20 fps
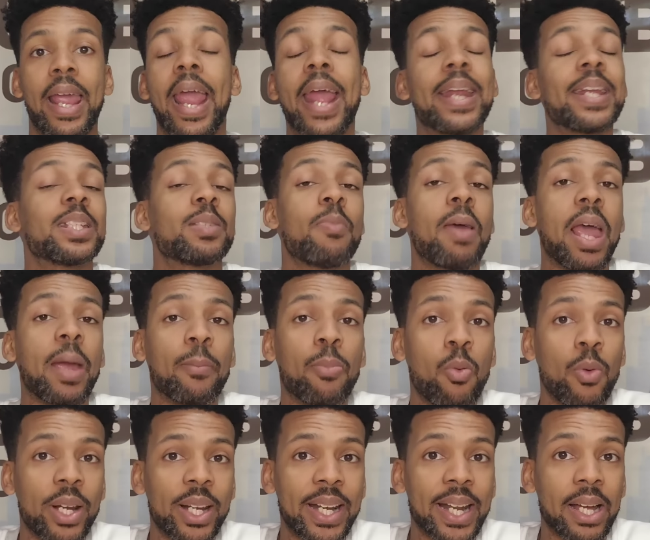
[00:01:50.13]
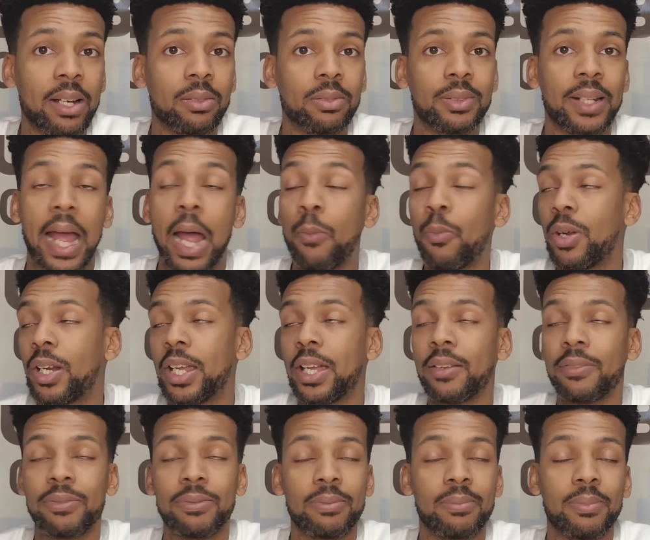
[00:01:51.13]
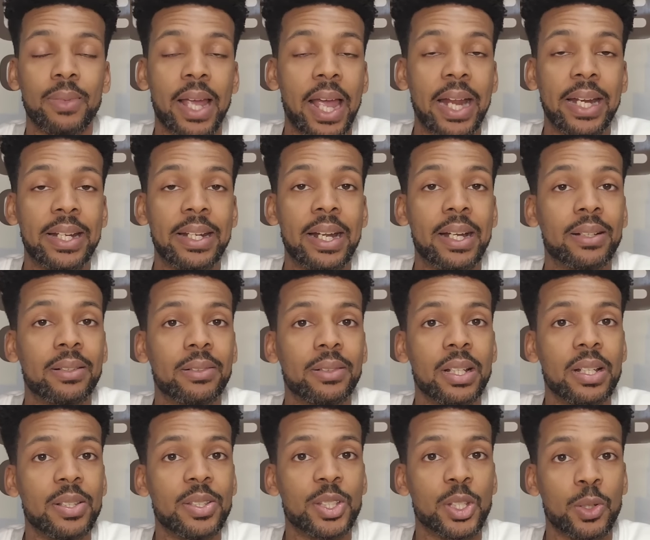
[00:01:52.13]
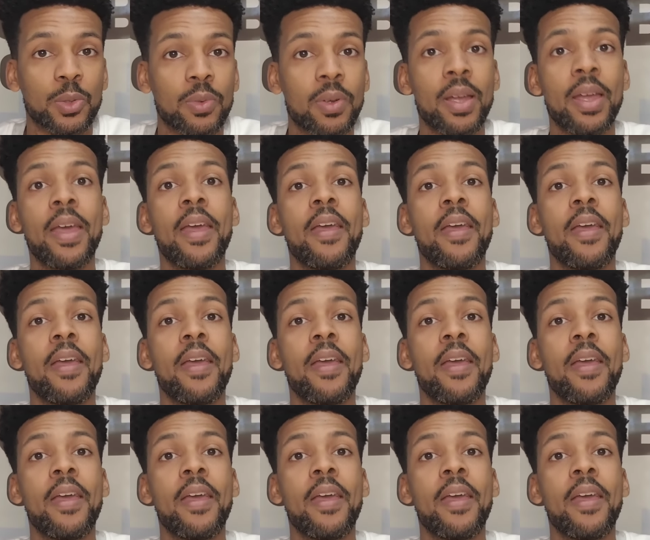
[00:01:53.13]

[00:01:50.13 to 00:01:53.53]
And as Mac pointed out, I would have, had he not done so.